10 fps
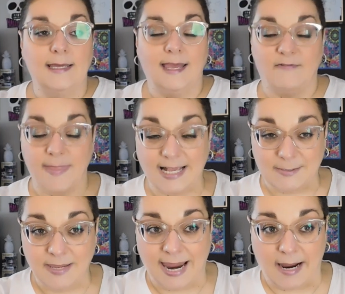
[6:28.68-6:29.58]
If it makes
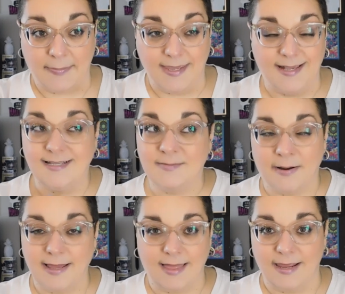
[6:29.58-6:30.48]
me happy, because it's
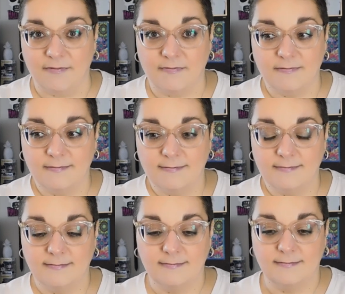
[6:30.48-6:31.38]
my life.
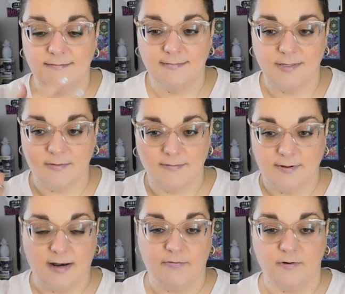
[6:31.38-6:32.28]

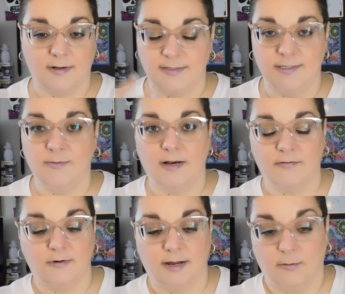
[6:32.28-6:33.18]
Whatever, I'll do
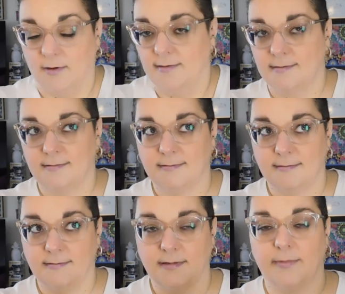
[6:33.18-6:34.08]
whatever I want.
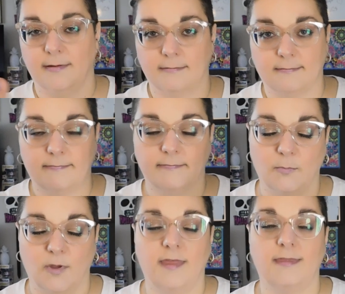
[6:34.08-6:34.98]
I mean,
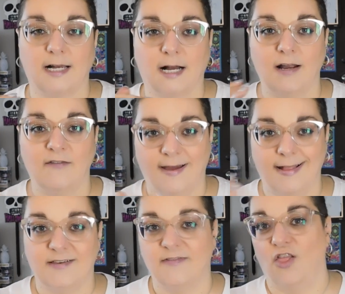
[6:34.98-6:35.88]
within the
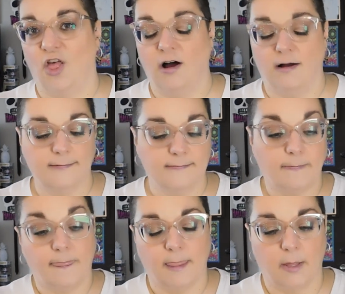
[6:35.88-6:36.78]
confines of the law,
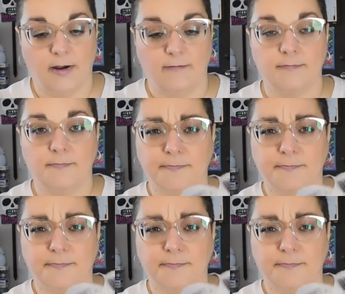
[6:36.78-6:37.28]
but whatever.